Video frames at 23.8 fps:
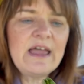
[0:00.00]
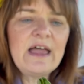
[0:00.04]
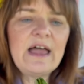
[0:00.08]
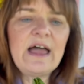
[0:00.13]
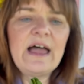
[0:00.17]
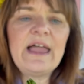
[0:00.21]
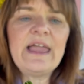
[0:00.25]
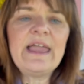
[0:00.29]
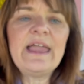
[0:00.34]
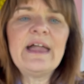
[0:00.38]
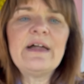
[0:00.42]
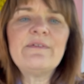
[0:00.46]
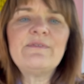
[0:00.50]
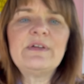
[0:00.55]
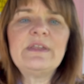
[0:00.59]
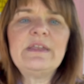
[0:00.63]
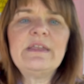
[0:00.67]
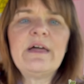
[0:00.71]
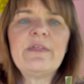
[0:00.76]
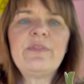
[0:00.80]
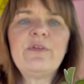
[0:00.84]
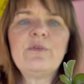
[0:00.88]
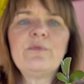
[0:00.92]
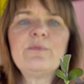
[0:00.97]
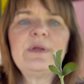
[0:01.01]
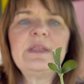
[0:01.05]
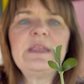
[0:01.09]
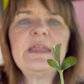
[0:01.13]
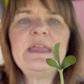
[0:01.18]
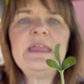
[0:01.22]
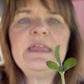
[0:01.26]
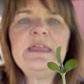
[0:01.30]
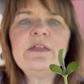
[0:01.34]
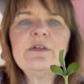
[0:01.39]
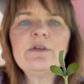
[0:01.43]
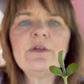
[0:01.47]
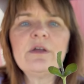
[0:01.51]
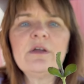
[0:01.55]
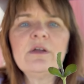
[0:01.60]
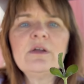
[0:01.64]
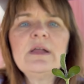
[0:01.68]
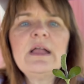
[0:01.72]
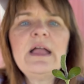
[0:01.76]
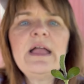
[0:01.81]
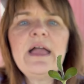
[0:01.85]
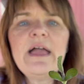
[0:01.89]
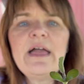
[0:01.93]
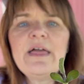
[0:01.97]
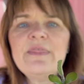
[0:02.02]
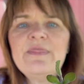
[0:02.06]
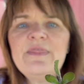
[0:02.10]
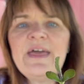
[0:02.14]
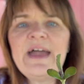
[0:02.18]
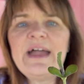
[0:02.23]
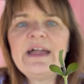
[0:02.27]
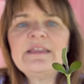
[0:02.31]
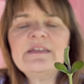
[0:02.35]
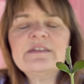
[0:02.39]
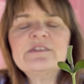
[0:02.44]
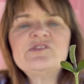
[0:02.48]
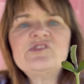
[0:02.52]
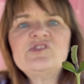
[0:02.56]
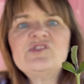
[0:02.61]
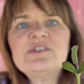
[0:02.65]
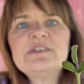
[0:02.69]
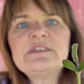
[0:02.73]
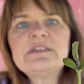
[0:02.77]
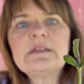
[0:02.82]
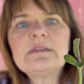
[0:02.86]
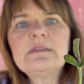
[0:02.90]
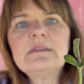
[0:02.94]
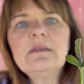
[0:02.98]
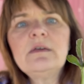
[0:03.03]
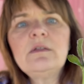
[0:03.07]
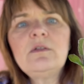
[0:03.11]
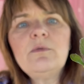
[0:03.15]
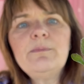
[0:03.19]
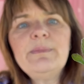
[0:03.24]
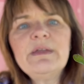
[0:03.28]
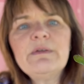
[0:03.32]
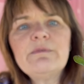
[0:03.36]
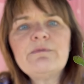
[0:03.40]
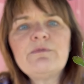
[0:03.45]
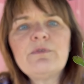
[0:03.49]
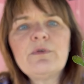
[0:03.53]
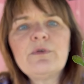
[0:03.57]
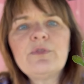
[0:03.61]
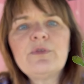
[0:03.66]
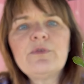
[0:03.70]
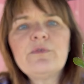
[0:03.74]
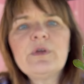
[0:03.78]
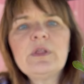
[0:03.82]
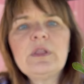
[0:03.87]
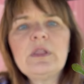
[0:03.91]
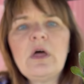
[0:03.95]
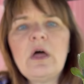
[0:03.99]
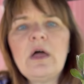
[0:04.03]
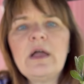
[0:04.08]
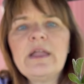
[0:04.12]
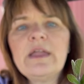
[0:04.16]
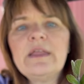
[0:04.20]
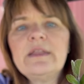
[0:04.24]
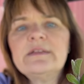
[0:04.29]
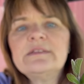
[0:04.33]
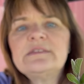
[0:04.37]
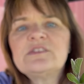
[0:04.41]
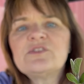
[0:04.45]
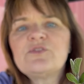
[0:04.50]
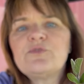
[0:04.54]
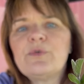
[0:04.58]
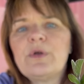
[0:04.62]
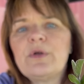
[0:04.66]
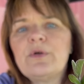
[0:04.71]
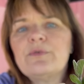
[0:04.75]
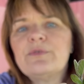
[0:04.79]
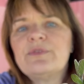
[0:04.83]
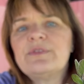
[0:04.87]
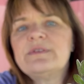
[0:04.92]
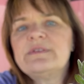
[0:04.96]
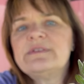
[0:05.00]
I have another one here that is just a little bit further along in its growth.